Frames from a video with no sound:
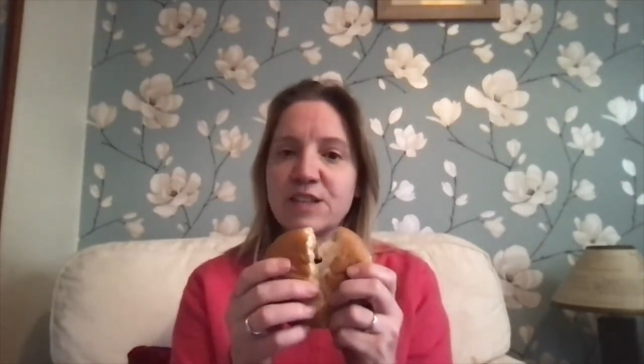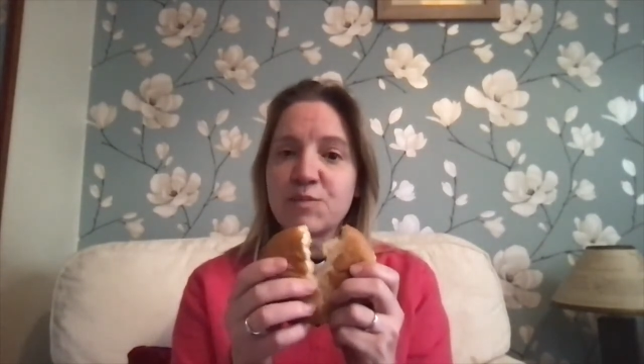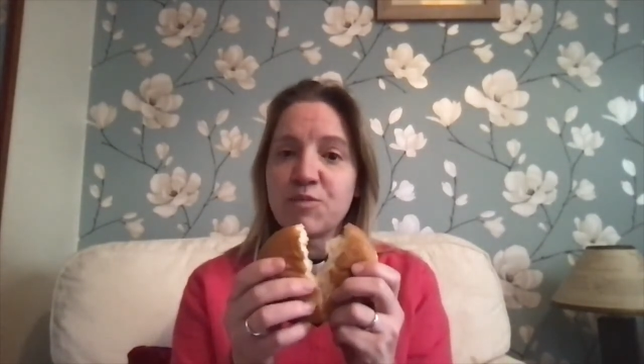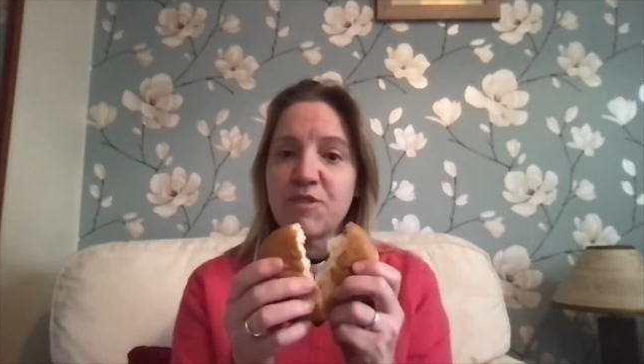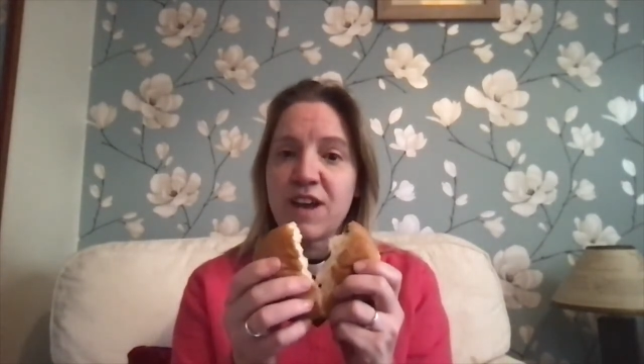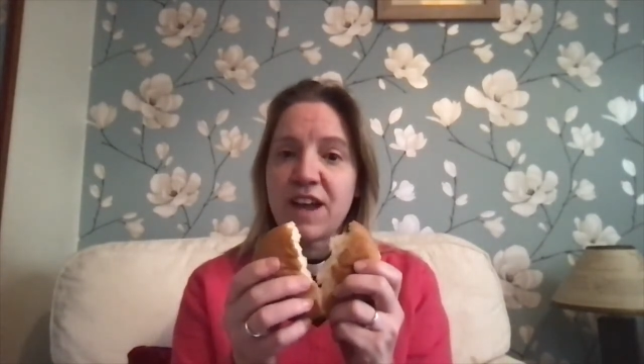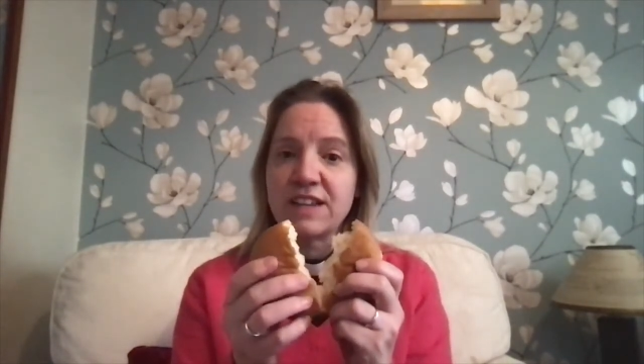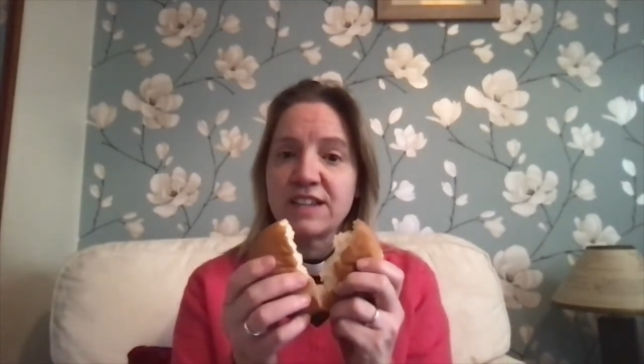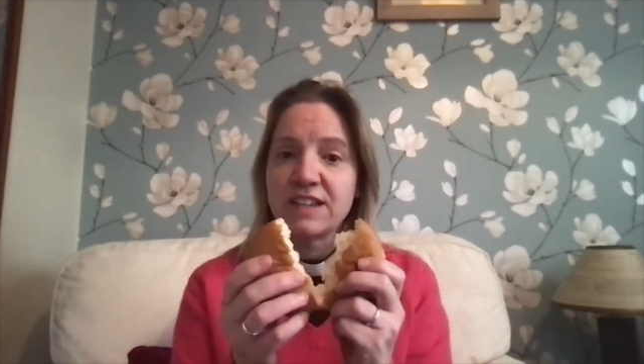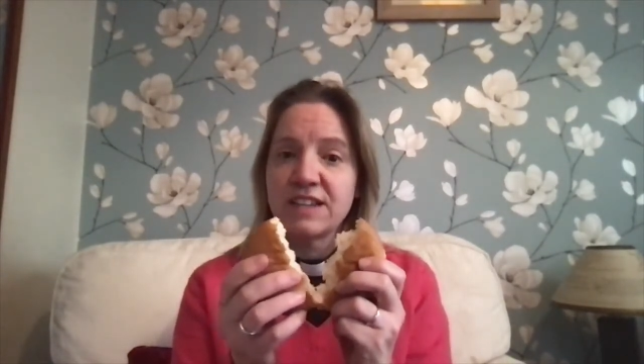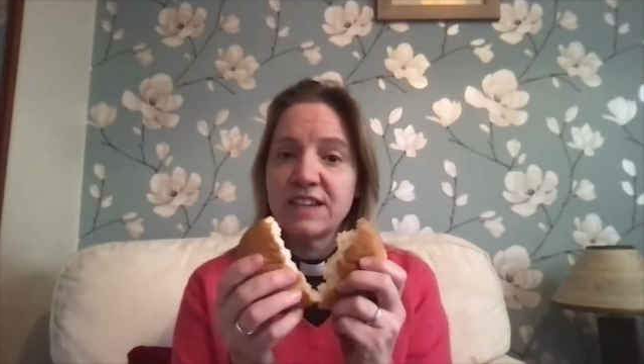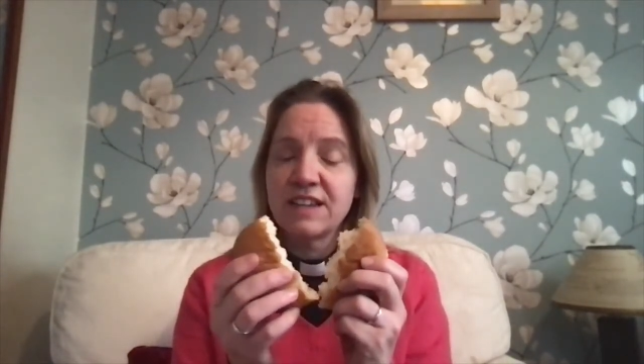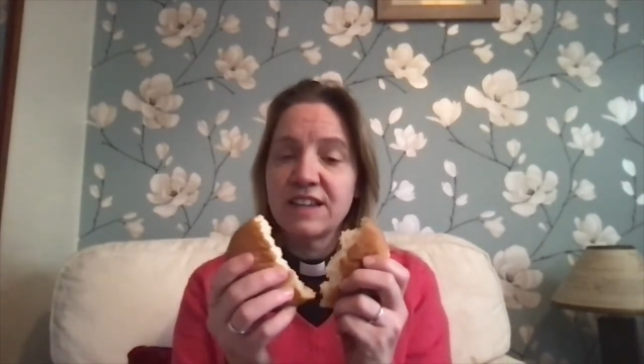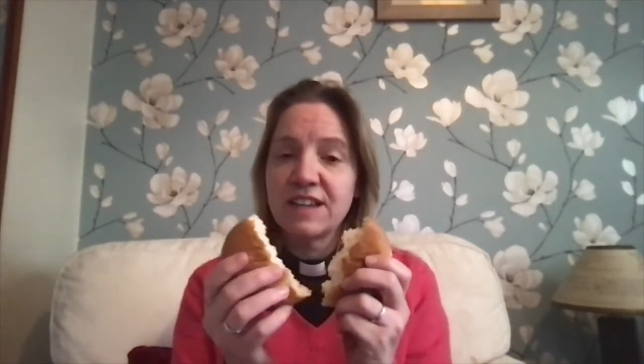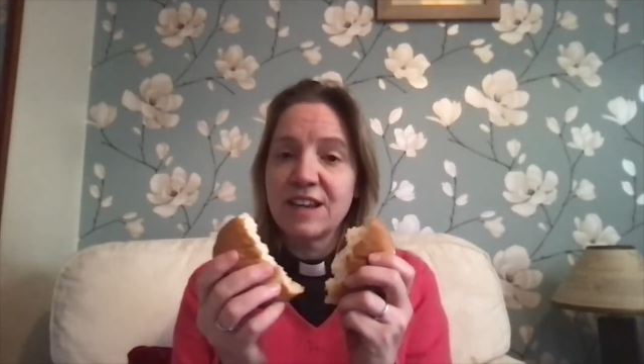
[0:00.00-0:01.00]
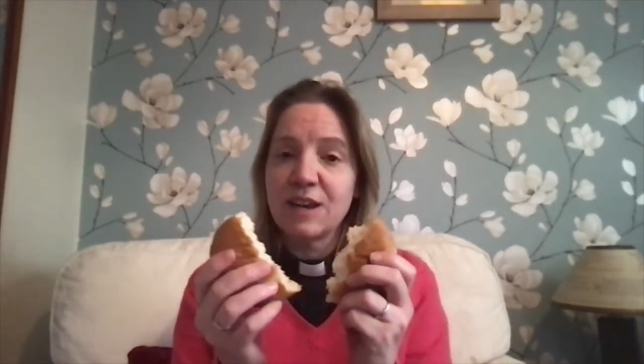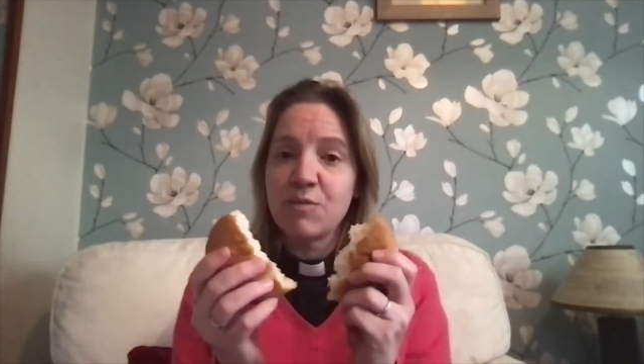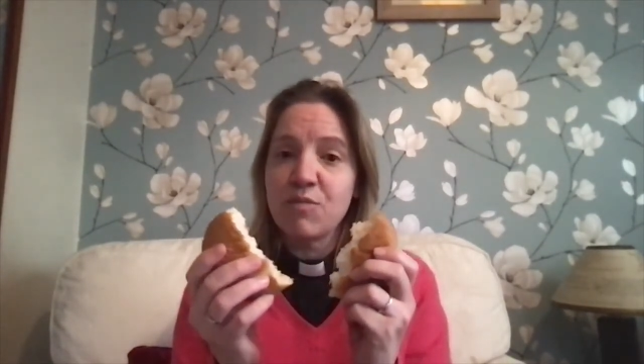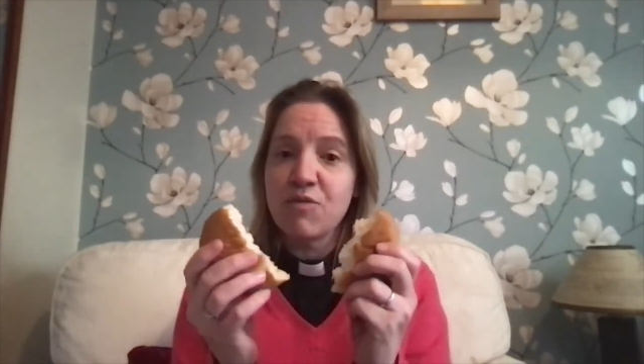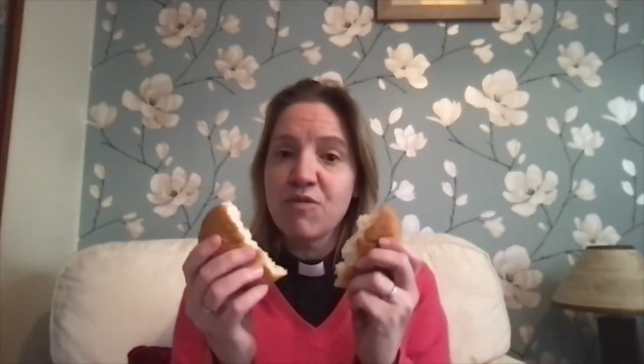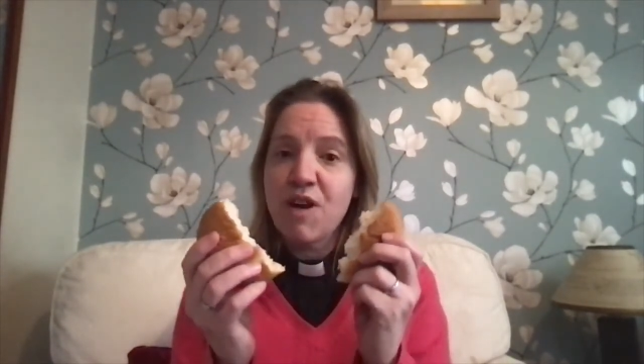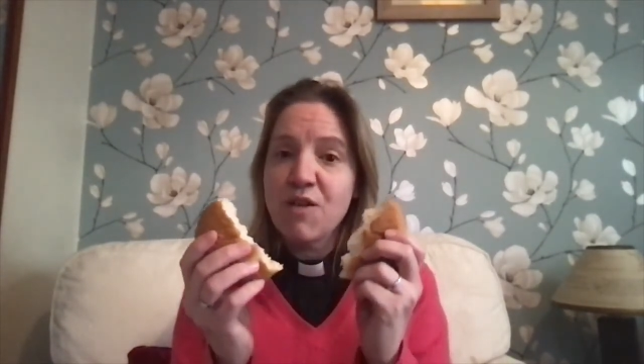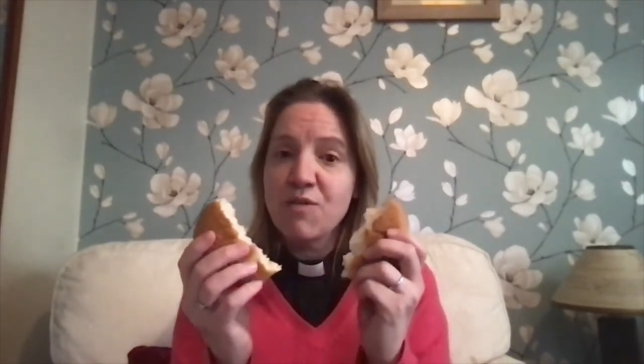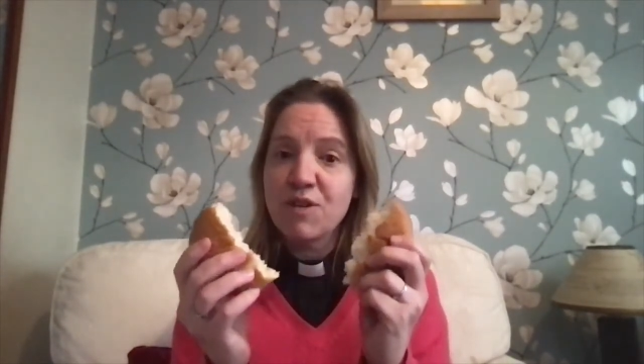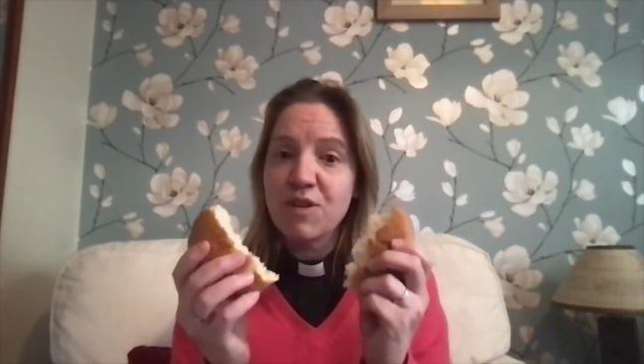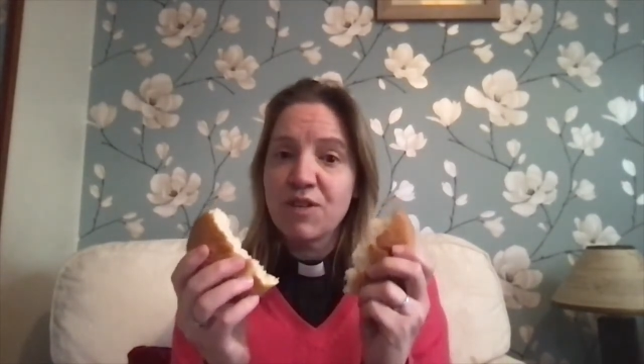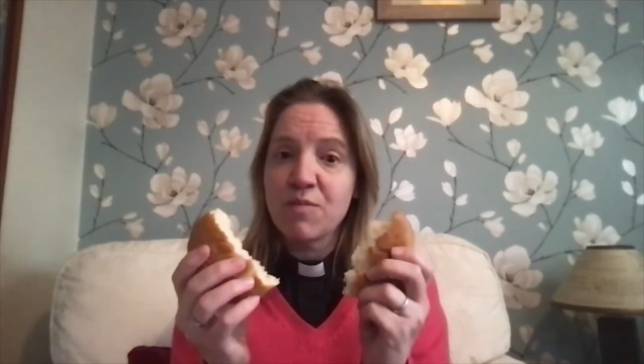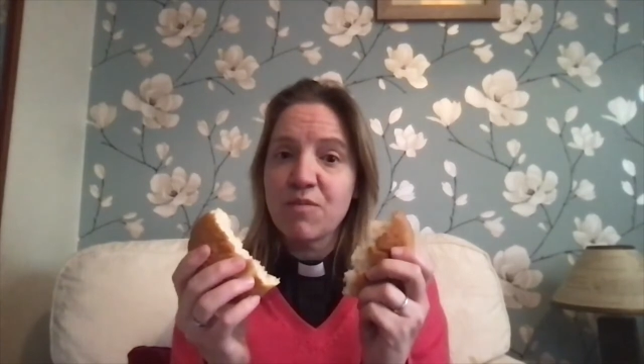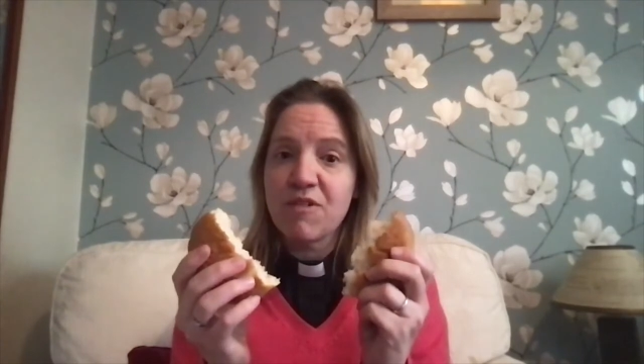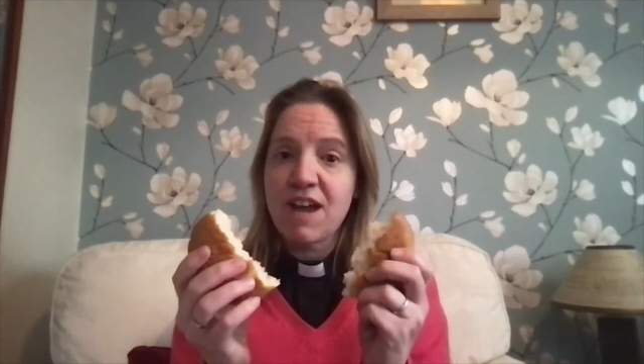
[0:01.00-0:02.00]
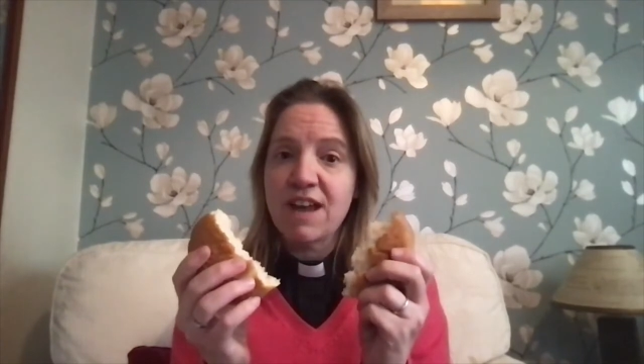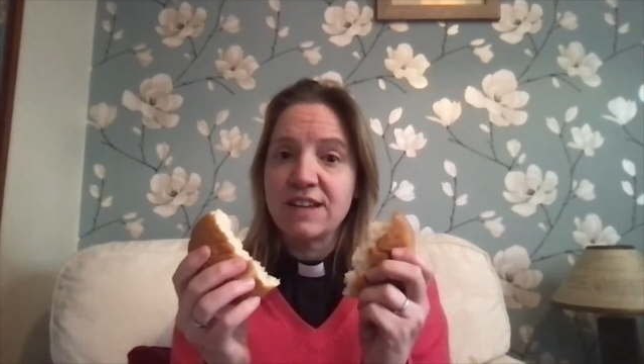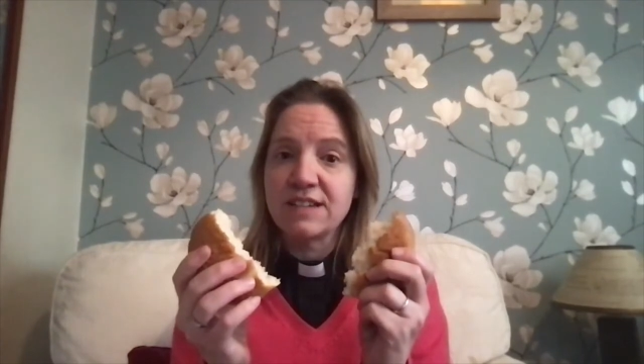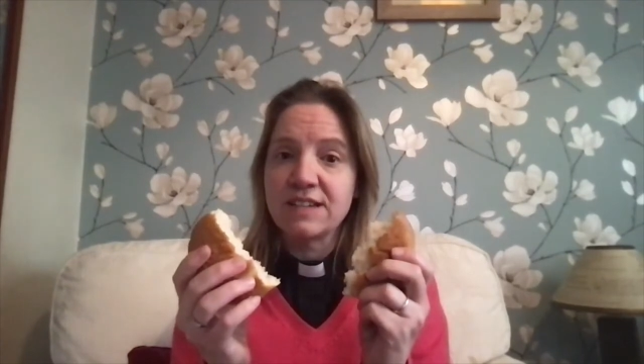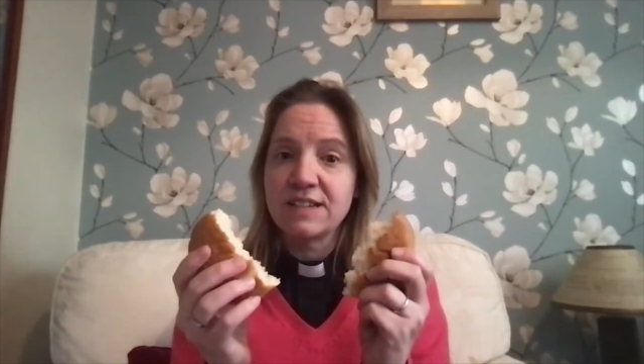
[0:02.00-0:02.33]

bread." And he broke the bread.